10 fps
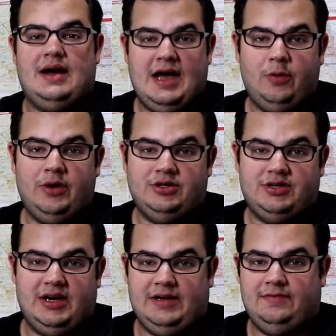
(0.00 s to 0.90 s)
highway
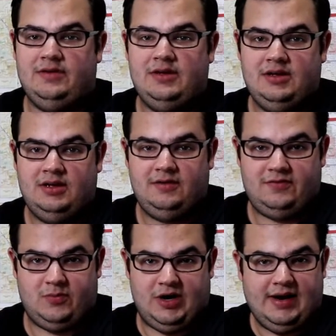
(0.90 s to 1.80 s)
drive
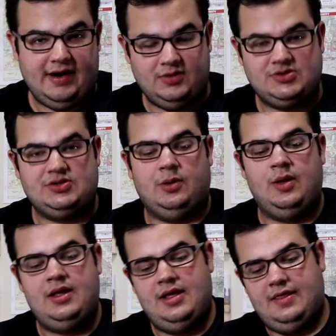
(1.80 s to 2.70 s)
from our house. So
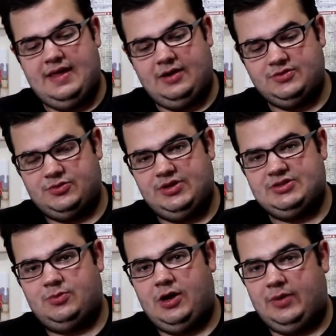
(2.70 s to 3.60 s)
that was the
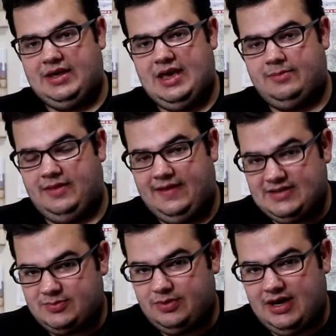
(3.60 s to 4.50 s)
reason why we camped in
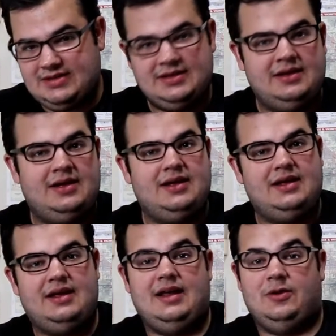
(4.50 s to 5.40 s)
that spot.
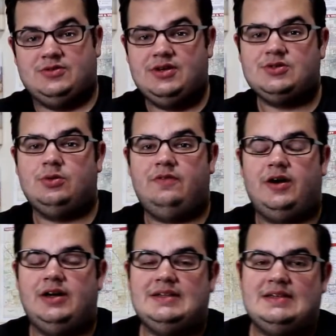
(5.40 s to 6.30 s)
And it was also a
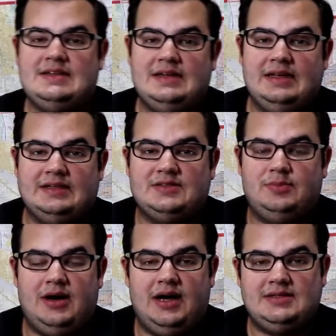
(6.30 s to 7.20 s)
very scenic
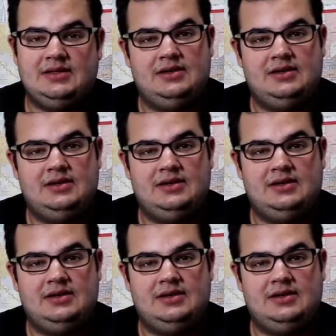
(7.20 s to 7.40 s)
spot,